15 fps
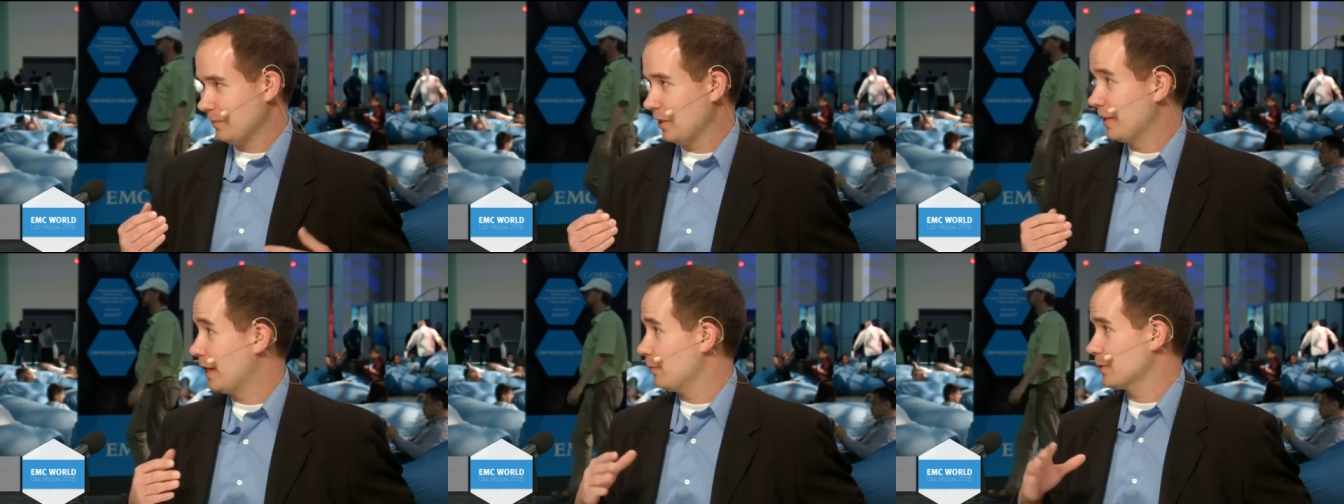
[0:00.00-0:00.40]

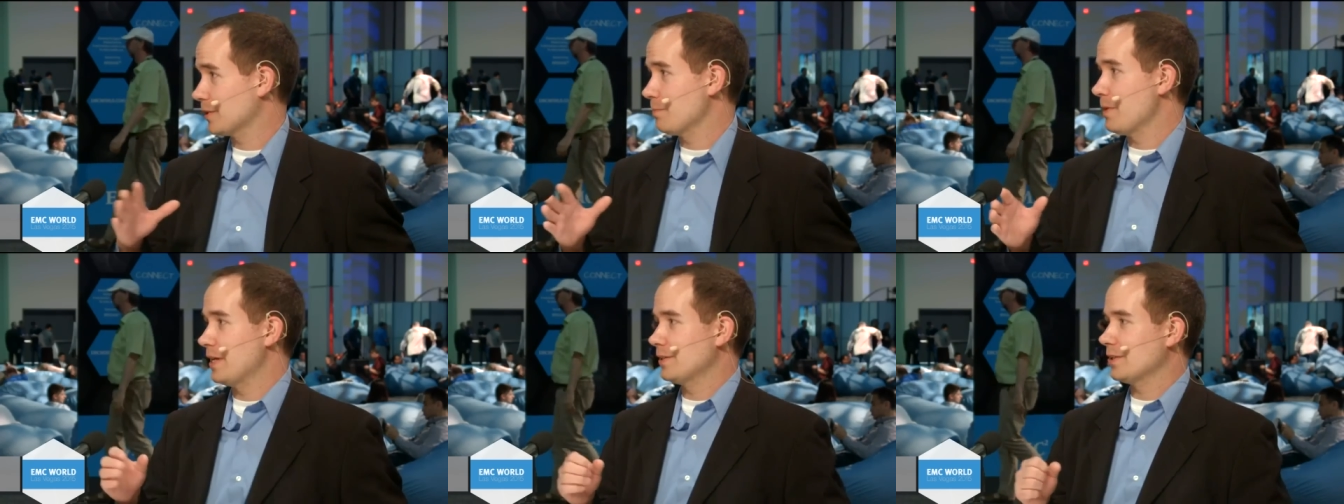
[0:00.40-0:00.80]
And that
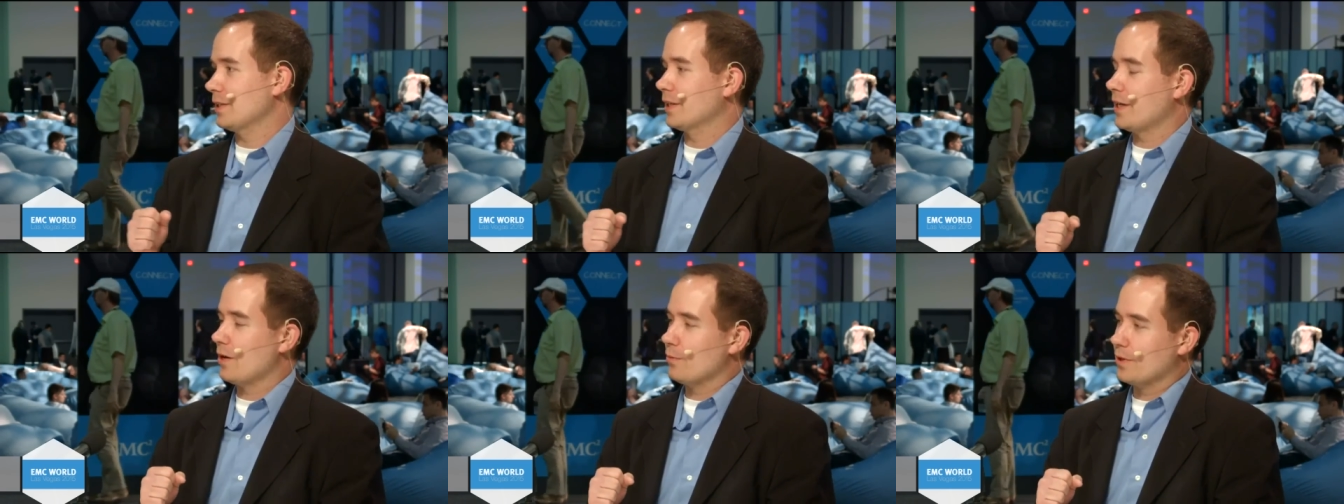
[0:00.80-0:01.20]
was
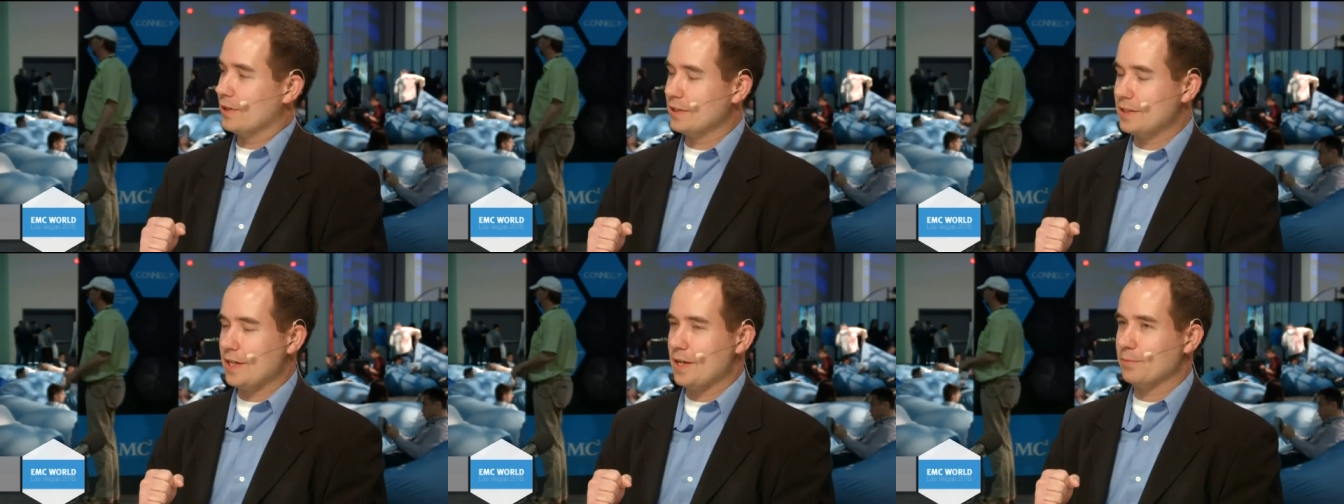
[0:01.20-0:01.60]
amazing and got rid
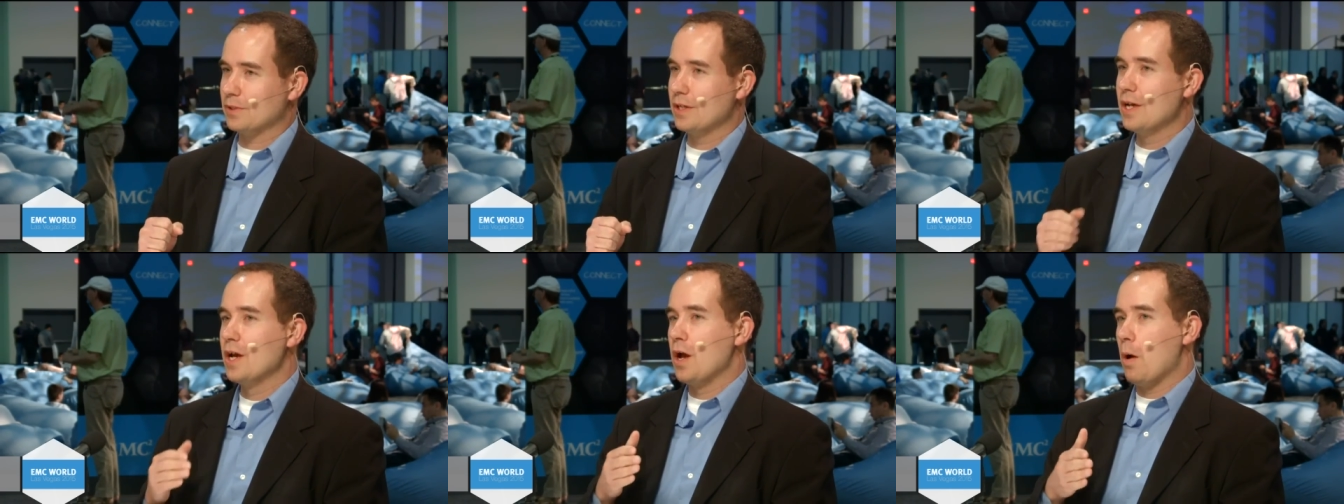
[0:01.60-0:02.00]
of the tapes.